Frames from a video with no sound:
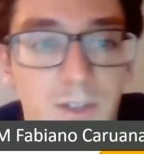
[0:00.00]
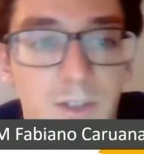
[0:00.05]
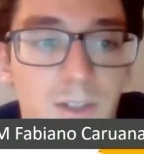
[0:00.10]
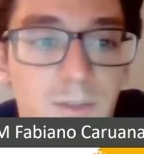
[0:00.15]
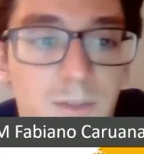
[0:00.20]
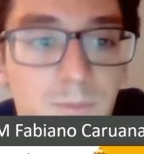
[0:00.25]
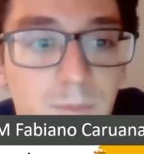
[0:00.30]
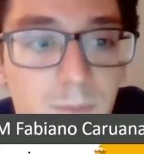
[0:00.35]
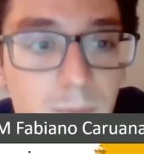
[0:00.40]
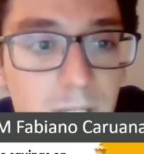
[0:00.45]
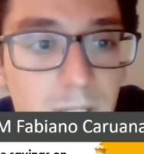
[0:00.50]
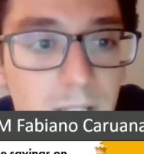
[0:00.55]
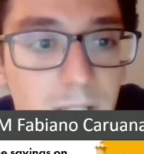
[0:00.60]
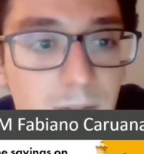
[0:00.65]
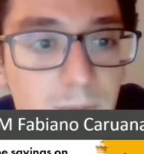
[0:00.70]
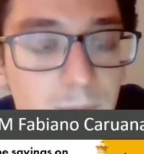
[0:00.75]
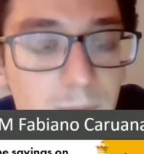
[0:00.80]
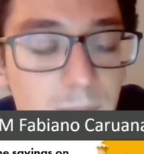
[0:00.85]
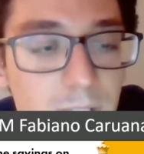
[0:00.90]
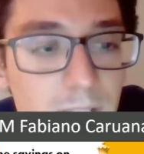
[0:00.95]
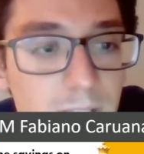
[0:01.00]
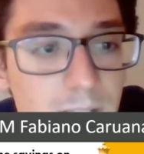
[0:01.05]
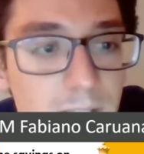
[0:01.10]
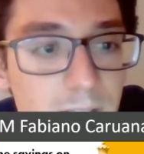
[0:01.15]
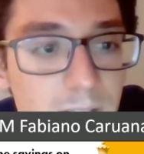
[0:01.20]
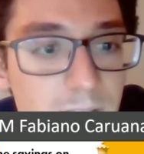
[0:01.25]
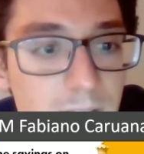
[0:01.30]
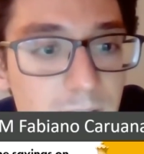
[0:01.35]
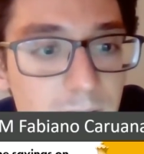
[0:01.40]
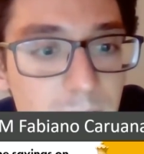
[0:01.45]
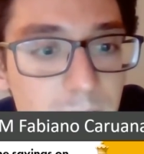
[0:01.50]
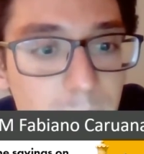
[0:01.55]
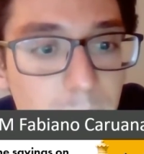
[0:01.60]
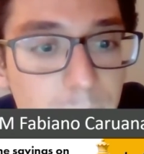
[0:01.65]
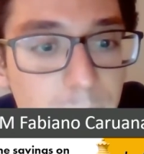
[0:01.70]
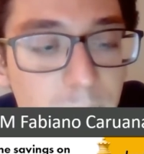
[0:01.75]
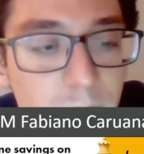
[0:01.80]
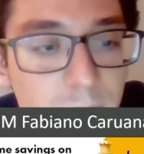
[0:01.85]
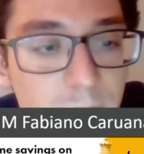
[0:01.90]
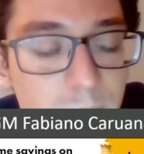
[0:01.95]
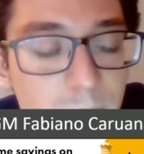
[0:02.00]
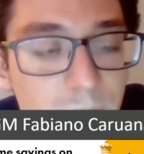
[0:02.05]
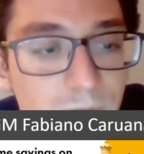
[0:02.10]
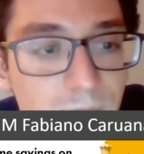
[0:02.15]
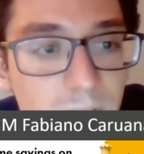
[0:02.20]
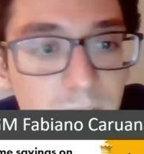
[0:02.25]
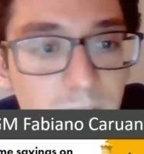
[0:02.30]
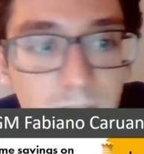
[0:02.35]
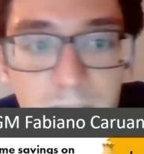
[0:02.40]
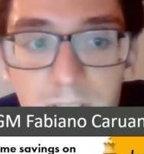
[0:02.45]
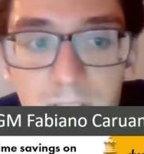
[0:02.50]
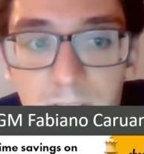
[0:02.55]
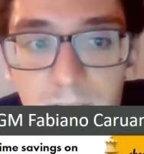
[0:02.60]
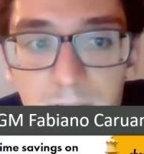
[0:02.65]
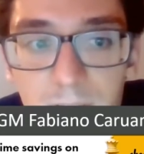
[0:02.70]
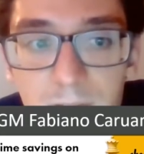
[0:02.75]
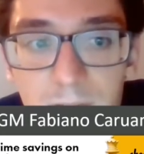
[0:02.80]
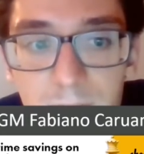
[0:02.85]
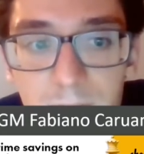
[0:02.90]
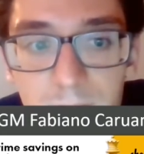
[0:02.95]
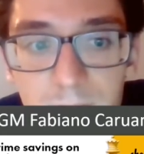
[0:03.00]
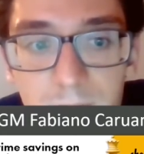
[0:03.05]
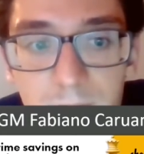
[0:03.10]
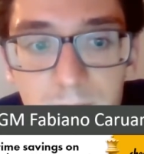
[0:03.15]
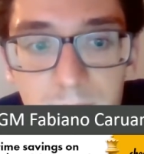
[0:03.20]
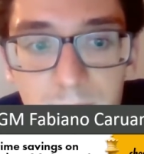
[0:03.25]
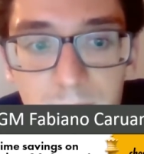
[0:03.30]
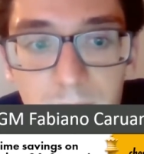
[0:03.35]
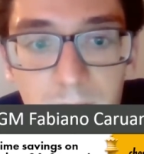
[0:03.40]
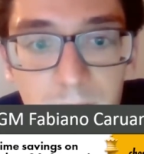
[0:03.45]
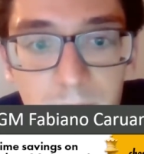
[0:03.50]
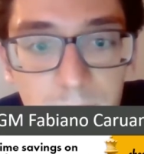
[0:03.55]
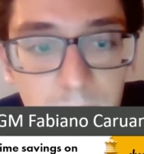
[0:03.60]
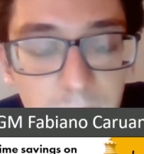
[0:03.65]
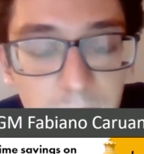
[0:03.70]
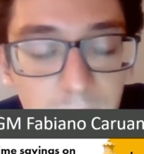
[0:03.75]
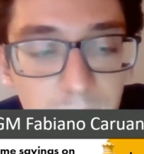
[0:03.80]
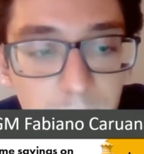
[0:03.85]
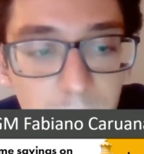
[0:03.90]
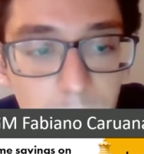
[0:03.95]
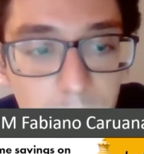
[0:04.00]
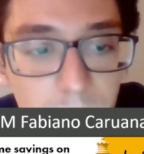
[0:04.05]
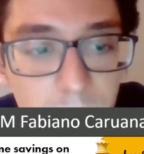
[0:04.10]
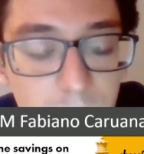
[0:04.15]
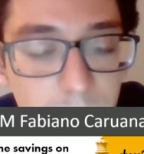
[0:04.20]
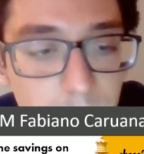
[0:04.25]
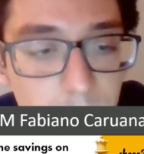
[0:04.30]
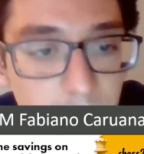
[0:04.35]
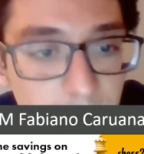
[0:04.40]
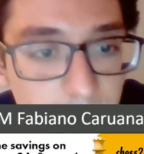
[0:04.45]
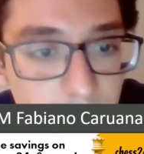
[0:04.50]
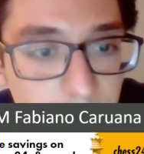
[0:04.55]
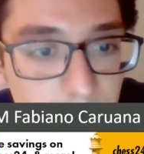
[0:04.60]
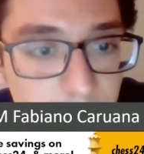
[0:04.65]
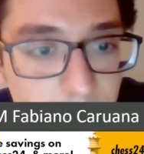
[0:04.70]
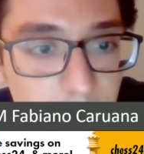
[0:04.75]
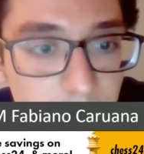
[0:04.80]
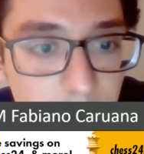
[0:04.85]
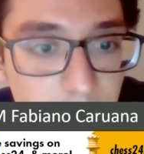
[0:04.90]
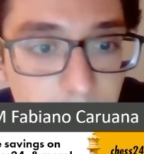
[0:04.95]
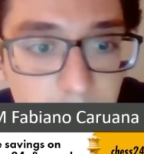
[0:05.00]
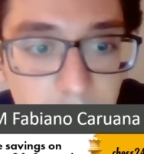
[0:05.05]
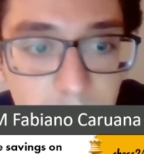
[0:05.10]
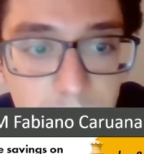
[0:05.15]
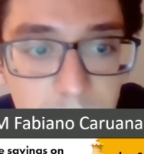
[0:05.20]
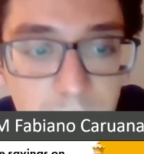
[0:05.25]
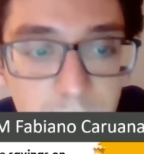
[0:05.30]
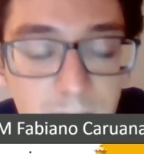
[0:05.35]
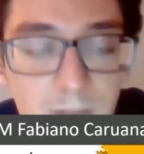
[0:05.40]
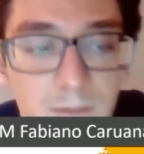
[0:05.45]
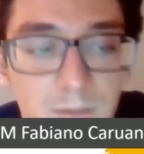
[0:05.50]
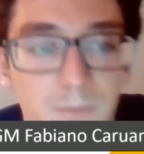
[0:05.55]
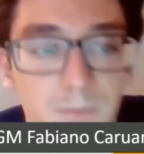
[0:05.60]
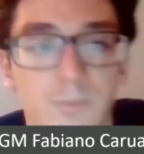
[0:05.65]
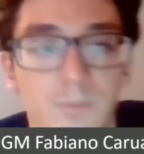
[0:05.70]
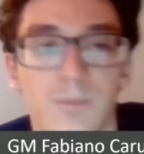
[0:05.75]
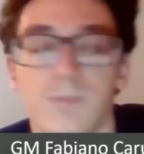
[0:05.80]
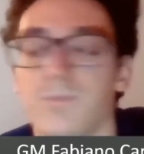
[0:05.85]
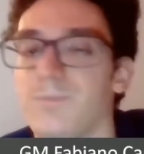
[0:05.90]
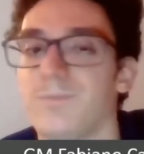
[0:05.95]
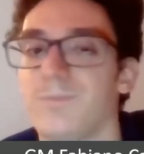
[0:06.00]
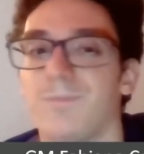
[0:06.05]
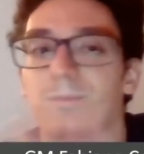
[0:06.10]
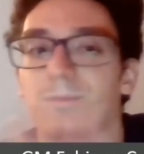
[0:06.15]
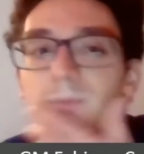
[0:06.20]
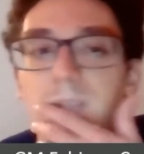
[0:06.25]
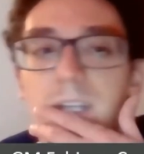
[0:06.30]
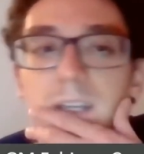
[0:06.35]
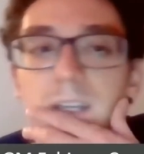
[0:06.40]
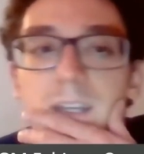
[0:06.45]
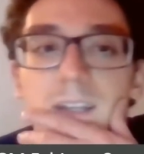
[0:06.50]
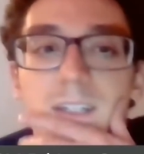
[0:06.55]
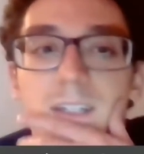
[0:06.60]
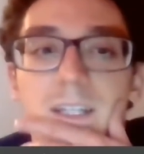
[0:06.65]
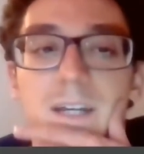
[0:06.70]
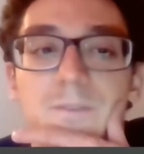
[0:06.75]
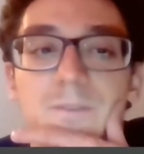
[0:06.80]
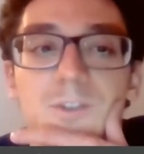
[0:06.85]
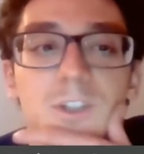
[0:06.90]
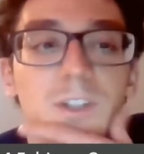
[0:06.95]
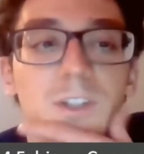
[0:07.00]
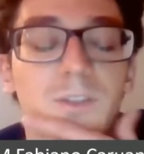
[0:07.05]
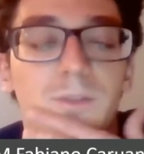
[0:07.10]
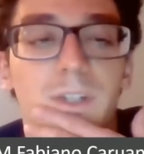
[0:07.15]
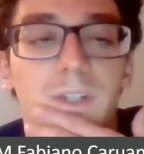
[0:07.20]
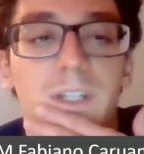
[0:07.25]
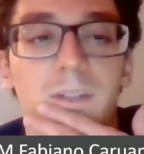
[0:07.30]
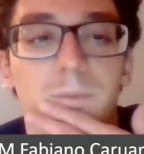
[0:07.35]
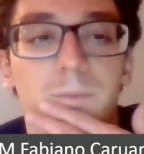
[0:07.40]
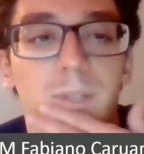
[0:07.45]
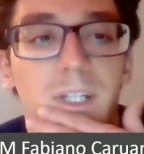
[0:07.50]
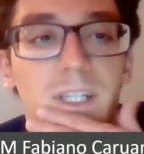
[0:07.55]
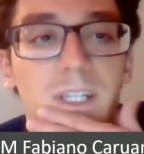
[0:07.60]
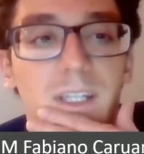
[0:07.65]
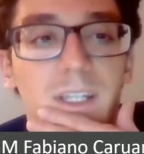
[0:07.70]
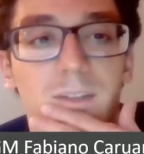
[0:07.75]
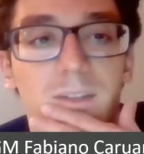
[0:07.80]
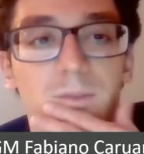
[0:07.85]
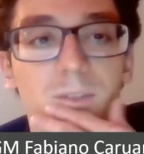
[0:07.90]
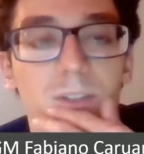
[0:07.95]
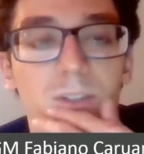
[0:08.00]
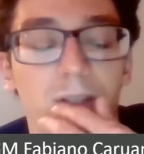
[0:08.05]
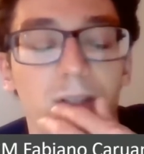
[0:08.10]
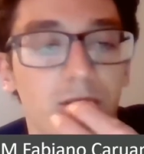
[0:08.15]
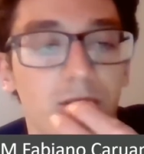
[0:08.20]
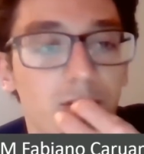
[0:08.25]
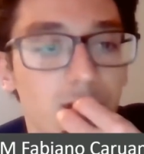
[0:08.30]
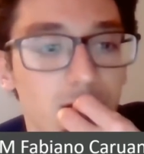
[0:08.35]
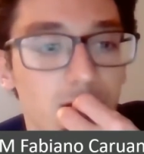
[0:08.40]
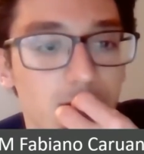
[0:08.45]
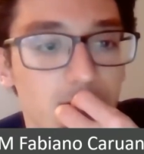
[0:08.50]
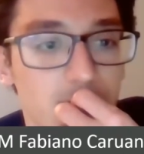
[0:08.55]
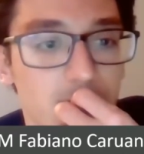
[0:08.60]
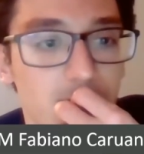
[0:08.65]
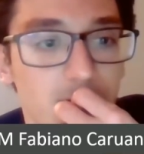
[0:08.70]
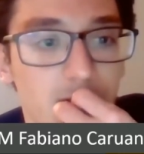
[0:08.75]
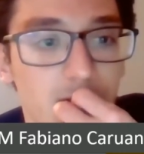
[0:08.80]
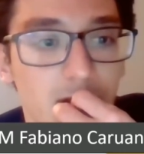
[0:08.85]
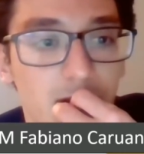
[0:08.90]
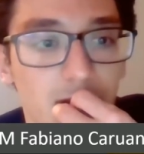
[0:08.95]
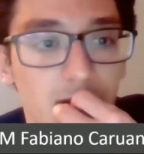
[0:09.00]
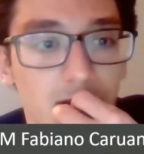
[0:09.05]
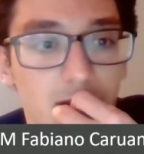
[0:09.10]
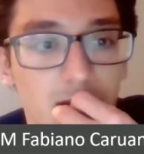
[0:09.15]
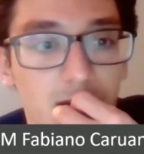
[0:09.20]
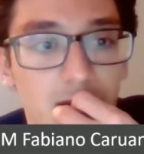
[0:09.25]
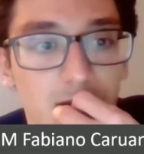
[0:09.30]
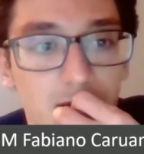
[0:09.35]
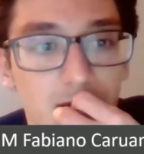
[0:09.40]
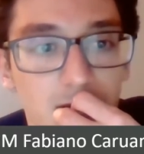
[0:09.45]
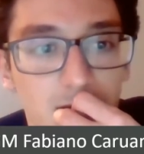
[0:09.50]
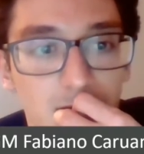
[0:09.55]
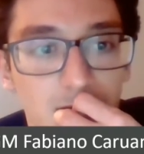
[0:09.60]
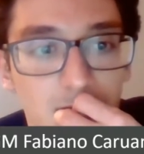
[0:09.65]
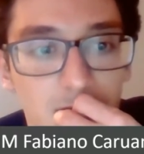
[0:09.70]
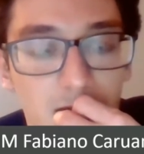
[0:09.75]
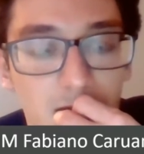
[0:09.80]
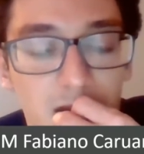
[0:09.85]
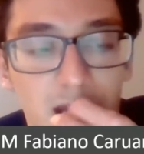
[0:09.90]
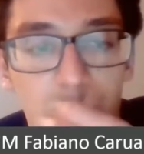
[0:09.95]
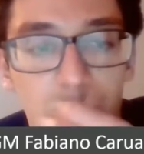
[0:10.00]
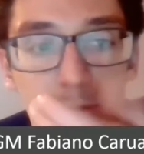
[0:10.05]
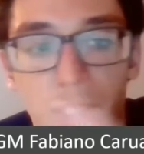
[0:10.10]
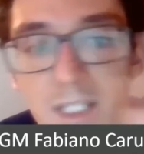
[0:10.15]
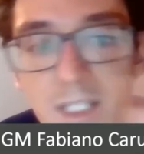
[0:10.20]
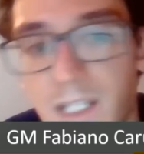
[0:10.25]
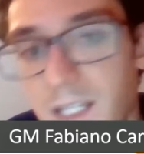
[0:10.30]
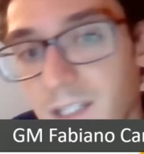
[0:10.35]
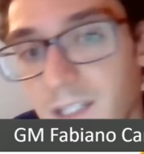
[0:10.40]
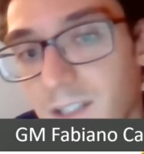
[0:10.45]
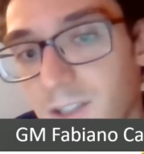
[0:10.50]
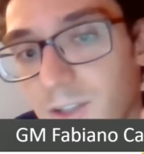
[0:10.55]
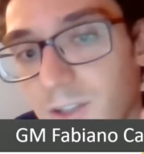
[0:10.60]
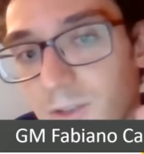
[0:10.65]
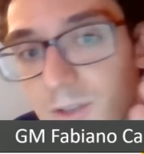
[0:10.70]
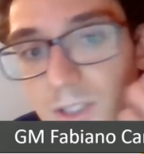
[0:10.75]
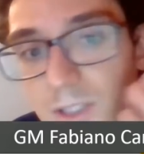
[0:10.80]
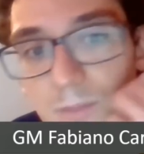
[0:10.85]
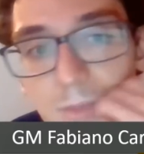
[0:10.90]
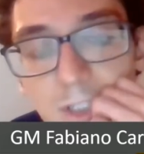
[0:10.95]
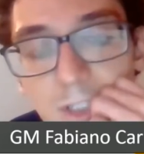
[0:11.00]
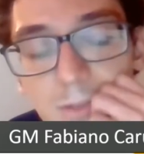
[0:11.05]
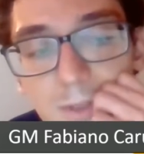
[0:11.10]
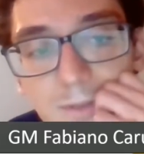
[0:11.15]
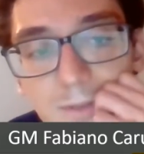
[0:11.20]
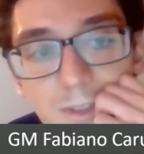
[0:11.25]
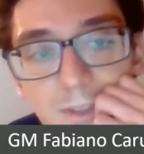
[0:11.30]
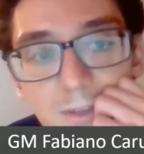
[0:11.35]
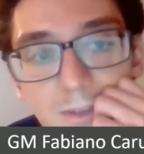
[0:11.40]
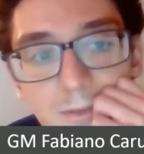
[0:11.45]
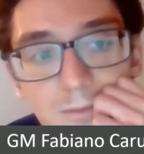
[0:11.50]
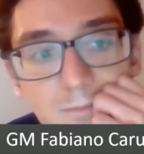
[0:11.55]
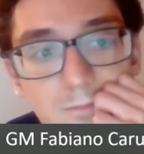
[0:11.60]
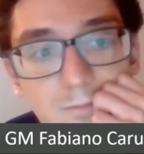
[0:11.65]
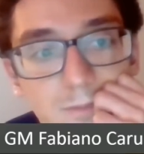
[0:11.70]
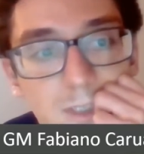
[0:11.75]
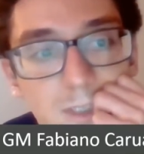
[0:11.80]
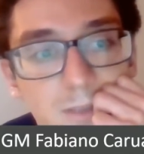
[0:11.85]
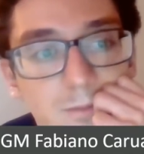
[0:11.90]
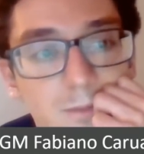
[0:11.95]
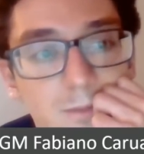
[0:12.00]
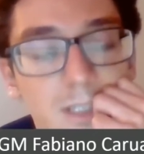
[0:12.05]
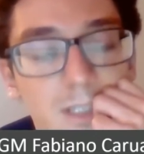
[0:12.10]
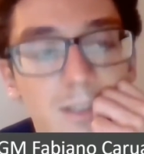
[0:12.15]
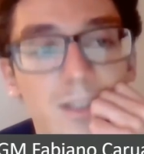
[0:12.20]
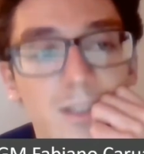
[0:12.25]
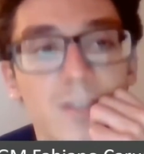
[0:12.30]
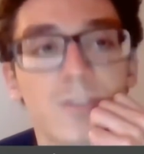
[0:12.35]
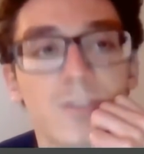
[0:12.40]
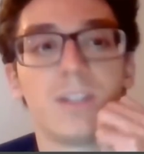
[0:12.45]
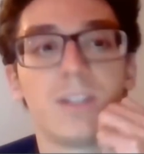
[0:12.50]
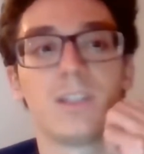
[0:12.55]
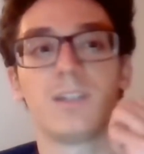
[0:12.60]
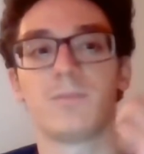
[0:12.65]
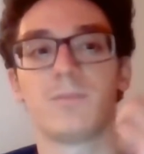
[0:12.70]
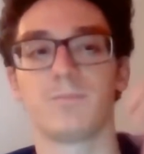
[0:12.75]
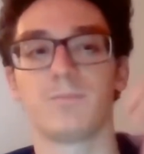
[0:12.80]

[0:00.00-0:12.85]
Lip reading: is, my bishop is really not great here. I want it to be on f2 and to have g3 in, but I can't really do this. I can play knight e2 and then bishop f2. I guess let's try that.